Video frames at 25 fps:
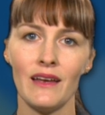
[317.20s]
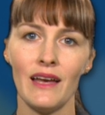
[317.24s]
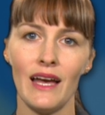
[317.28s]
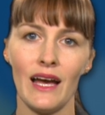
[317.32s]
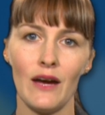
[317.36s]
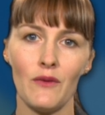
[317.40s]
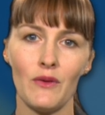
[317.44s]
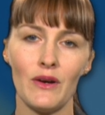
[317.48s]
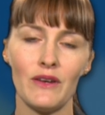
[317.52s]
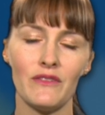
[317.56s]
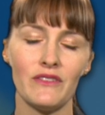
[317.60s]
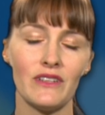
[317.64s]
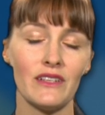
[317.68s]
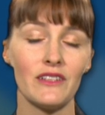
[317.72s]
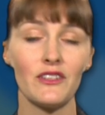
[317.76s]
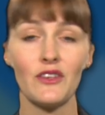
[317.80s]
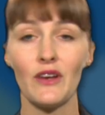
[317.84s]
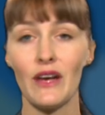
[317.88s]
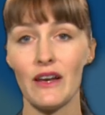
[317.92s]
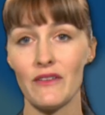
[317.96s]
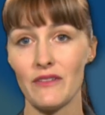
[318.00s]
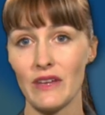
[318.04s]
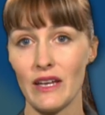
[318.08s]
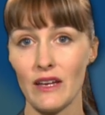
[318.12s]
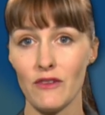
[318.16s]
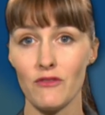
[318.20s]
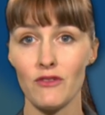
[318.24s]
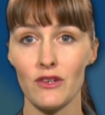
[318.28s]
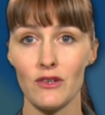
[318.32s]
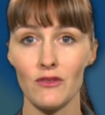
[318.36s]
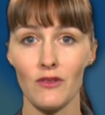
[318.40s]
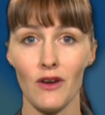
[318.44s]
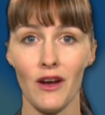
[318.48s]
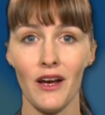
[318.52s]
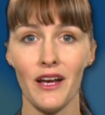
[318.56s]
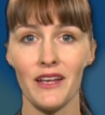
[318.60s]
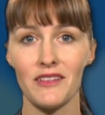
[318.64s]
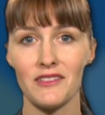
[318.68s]
However, you have every
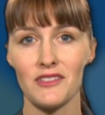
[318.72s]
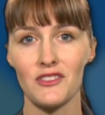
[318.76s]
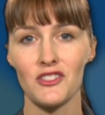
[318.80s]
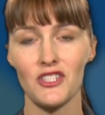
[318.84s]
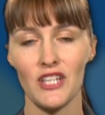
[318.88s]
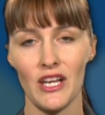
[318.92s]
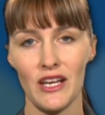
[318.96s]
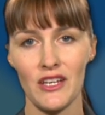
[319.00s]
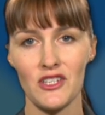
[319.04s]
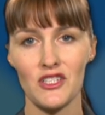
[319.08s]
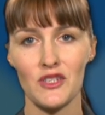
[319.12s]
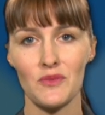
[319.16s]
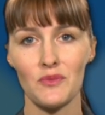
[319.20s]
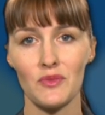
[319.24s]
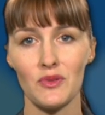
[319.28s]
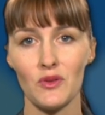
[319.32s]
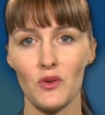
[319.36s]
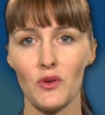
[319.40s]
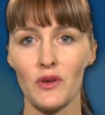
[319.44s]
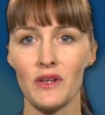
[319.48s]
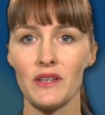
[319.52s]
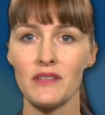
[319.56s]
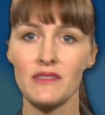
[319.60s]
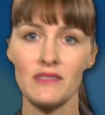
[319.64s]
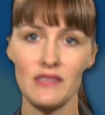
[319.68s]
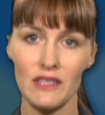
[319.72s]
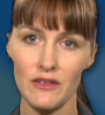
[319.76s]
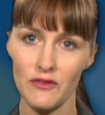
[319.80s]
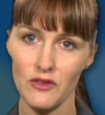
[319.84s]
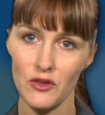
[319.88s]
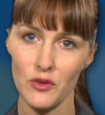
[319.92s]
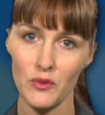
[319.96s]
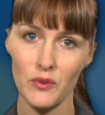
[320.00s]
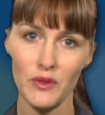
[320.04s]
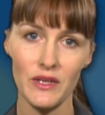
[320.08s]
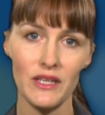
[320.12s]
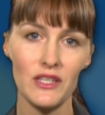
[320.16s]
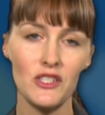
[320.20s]
right to change employers if
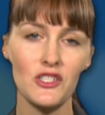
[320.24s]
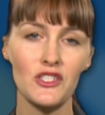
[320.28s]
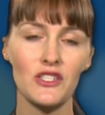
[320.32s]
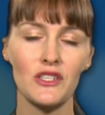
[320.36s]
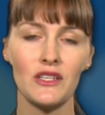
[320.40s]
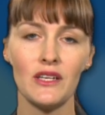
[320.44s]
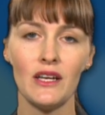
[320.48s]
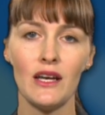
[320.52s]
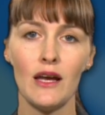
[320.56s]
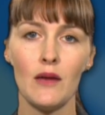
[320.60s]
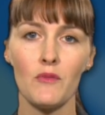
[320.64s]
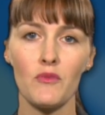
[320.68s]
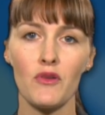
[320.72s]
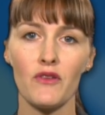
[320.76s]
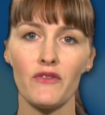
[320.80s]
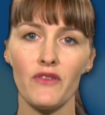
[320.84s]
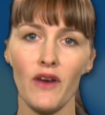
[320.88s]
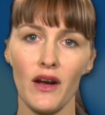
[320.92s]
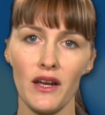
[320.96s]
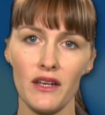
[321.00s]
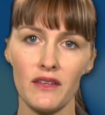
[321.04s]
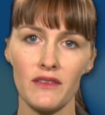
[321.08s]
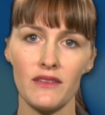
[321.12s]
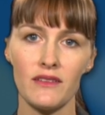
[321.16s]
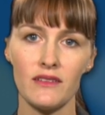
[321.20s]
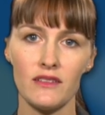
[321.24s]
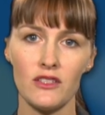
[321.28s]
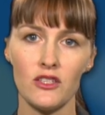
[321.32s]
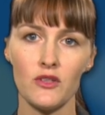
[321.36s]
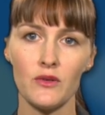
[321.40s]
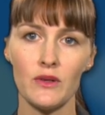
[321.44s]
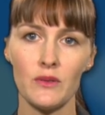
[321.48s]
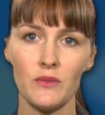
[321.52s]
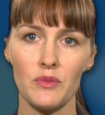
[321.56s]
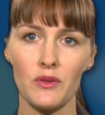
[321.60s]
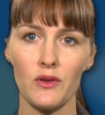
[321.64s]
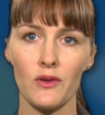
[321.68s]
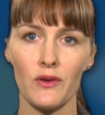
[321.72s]
you wish, provided the new
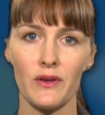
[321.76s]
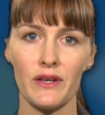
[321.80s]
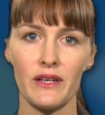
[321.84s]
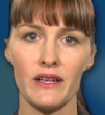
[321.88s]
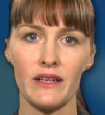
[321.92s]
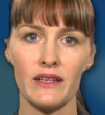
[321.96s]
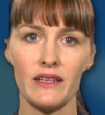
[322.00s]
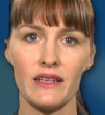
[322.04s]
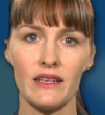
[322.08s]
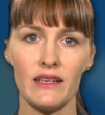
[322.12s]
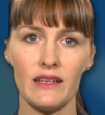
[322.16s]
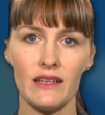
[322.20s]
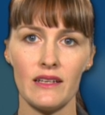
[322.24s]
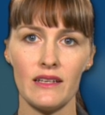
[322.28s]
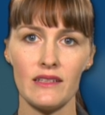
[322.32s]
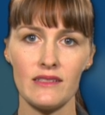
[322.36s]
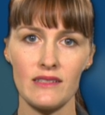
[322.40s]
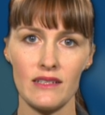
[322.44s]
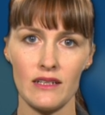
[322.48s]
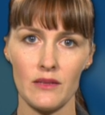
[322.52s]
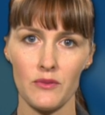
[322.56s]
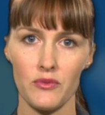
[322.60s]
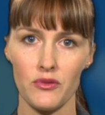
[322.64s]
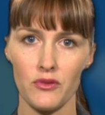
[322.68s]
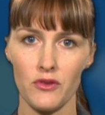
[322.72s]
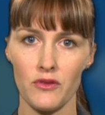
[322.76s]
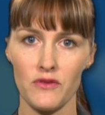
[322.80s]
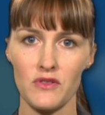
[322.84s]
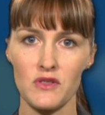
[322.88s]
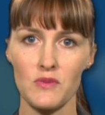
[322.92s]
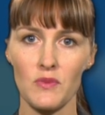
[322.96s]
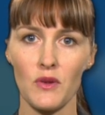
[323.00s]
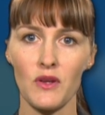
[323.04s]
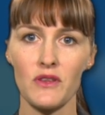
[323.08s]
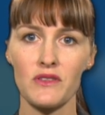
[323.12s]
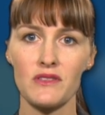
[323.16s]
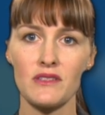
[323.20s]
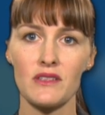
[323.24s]
employer is an approved
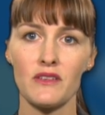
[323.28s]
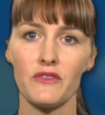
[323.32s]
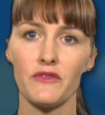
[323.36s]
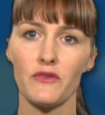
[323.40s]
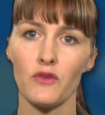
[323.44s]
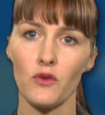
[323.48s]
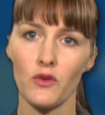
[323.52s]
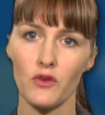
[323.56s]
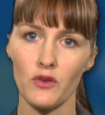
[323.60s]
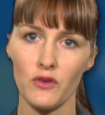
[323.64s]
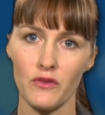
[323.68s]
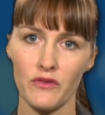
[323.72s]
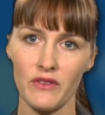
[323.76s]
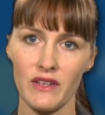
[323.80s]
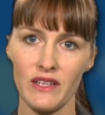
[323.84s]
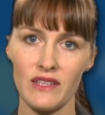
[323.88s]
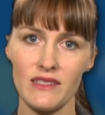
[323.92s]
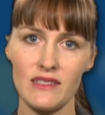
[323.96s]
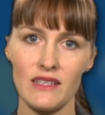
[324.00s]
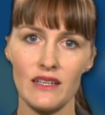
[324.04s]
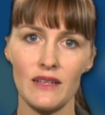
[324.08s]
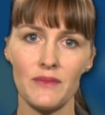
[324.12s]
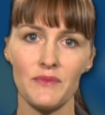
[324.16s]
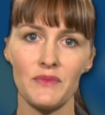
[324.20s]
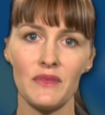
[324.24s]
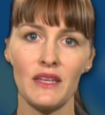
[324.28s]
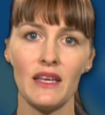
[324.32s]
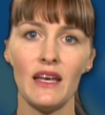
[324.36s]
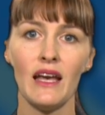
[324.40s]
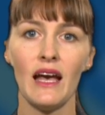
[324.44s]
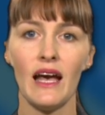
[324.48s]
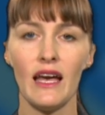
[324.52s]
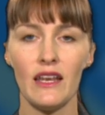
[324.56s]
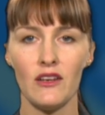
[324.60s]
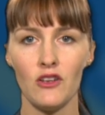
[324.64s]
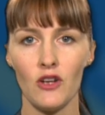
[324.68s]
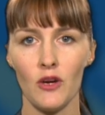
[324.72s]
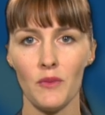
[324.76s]
sponsor for your visa
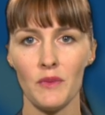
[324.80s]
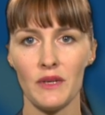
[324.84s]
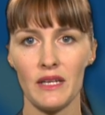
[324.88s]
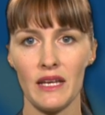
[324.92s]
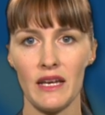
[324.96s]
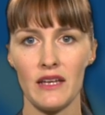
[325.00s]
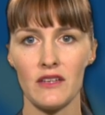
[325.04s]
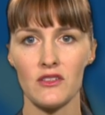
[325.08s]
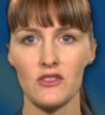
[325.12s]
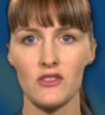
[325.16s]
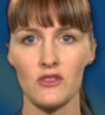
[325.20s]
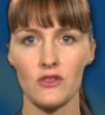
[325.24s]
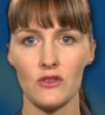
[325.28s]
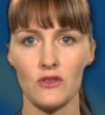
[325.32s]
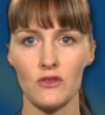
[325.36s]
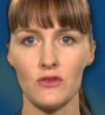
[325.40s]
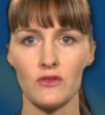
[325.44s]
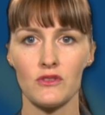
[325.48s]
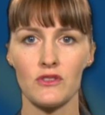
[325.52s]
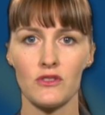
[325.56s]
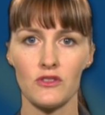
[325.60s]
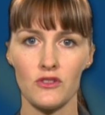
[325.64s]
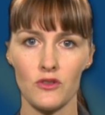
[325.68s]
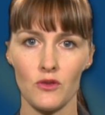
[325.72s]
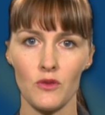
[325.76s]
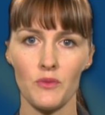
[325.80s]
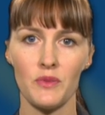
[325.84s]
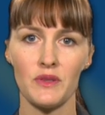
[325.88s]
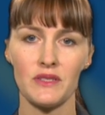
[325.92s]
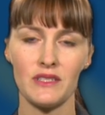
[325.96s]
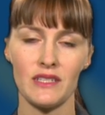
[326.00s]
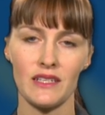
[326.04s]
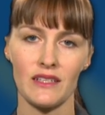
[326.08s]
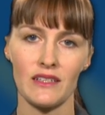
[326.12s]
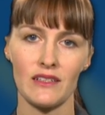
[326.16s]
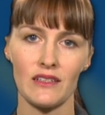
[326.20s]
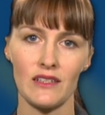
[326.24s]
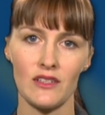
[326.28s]
and nominates you to do a
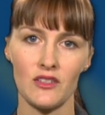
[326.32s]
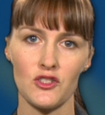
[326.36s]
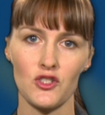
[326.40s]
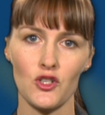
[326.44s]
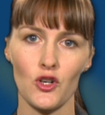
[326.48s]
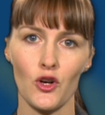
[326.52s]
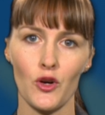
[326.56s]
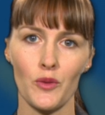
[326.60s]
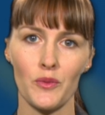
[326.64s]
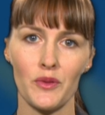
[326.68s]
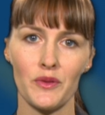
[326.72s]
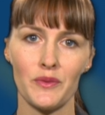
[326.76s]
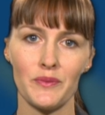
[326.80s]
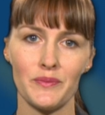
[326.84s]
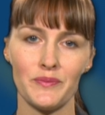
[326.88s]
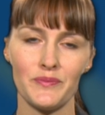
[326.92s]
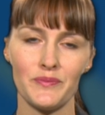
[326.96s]
particular job.